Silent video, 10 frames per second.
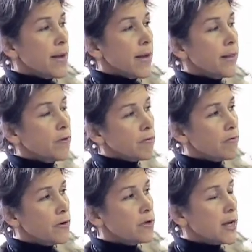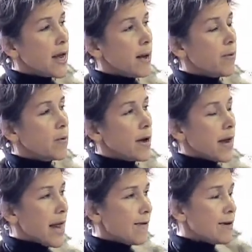and the review tab,
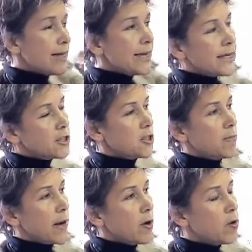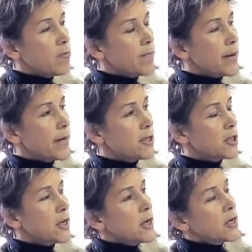I have it linked to my home page.